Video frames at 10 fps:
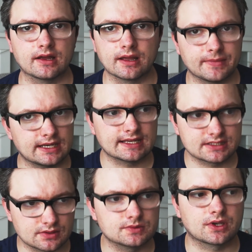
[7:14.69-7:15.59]
I mean, as
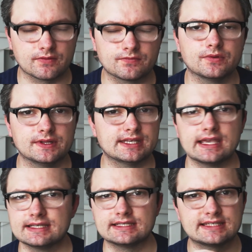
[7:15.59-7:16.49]
I was going through the
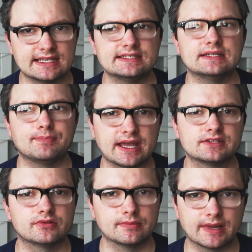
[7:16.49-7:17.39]
days, it tasted
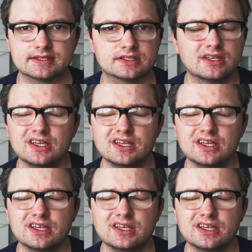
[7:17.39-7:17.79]
better and better.